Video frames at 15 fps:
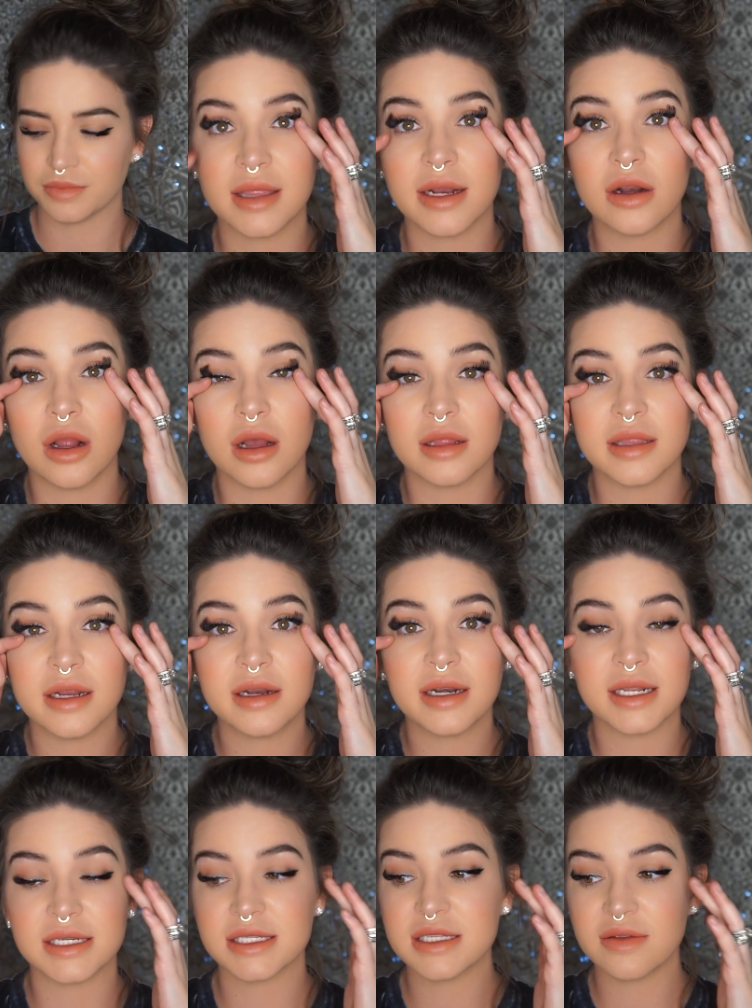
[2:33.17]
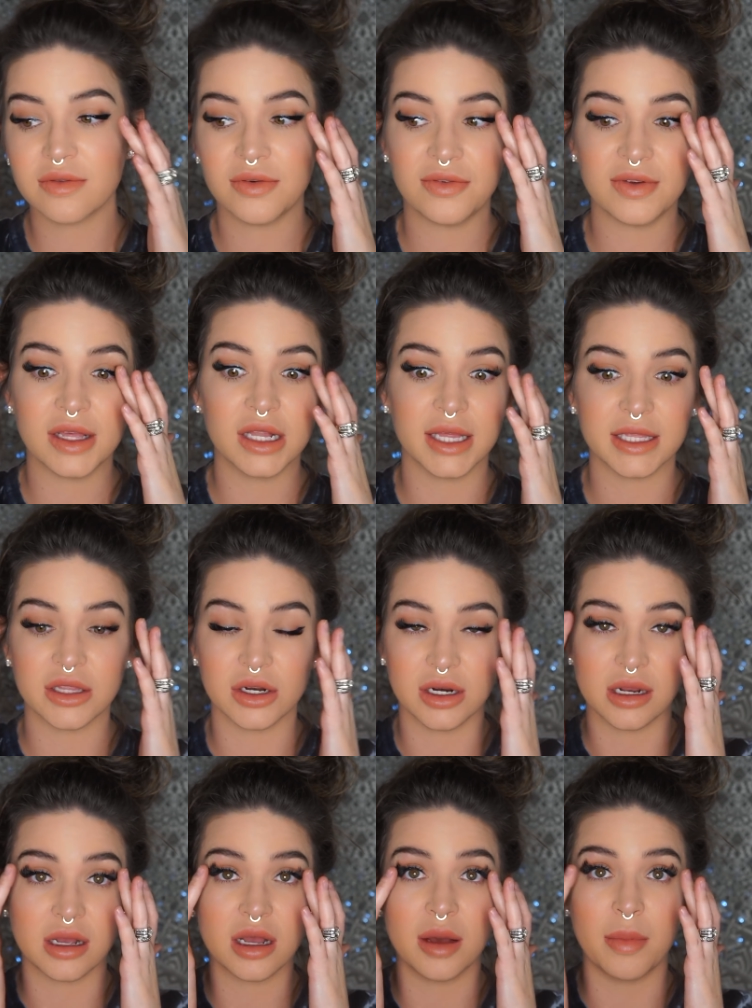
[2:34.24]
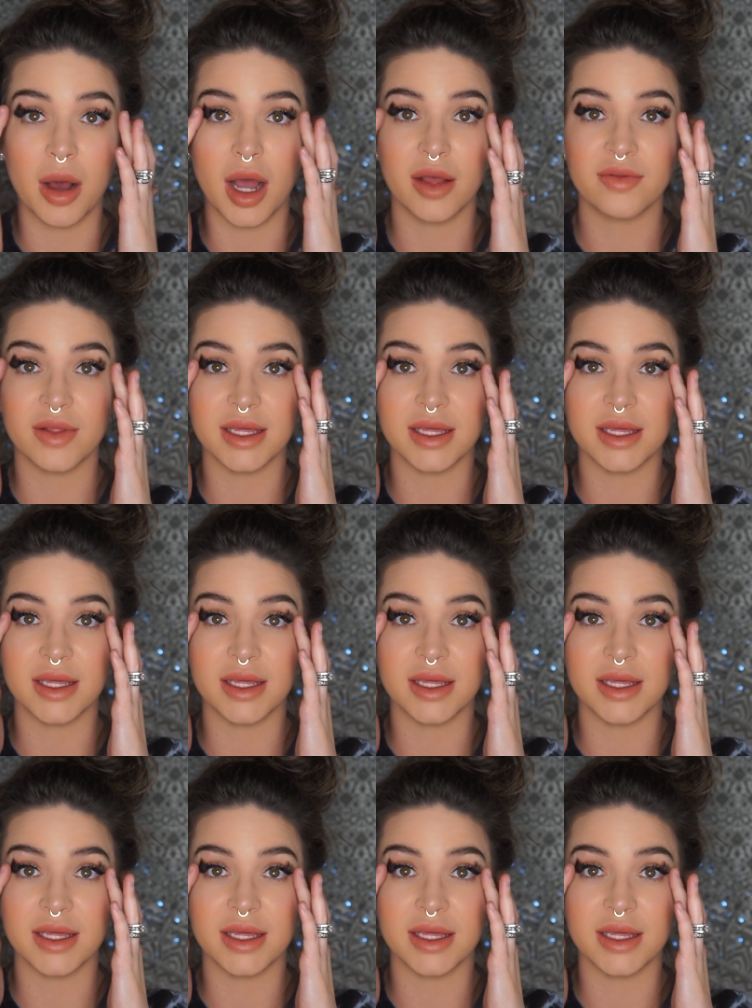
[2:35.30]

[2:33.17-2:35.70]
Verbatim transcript: They're on there and it doesn't feel like they're going to come off.